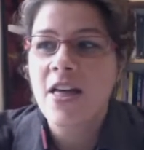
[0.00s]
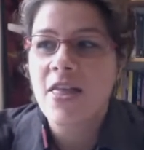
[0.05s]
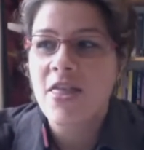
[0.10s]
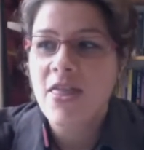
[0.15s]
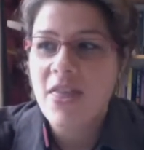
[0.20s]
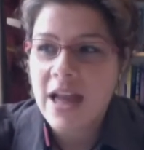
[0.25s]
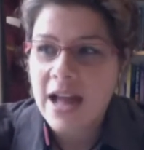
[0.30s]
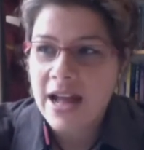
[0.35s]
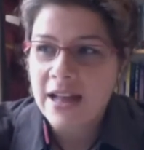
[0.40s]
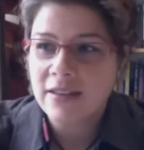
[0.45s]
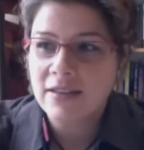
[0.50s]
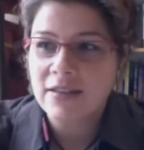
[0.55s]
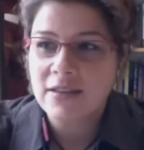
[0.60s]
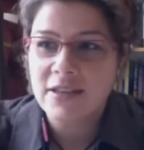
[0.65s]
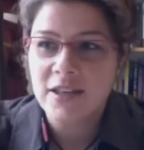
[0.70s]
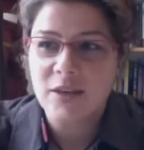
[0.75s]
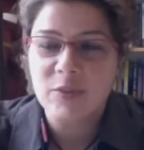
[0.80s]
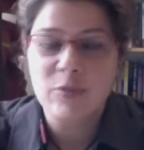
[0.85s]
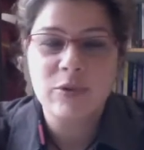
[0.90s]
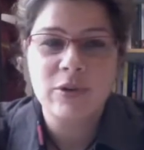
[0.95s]
that the
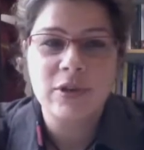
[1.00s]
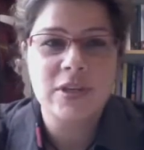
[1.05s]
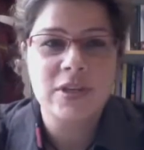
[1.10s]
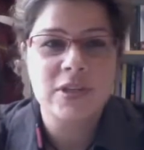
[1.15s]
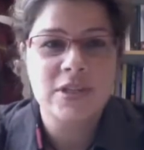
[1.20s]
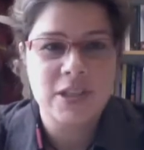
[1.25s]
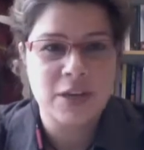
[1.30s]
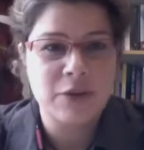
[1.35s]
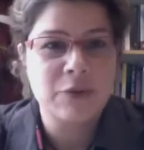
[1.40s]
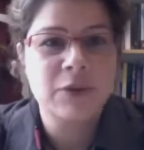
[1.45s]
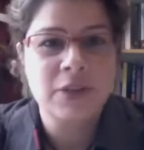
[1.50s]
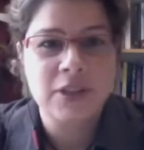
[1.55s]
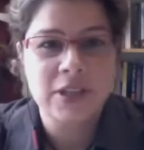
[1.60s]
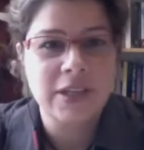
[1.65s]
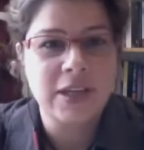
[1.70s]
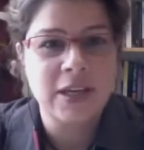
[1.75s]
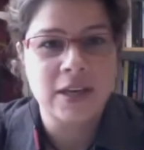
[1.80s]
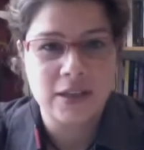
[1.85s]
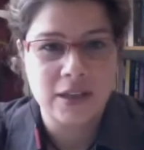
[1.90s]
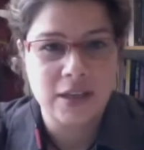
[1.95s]
checkpoint
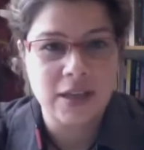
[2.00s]
generally and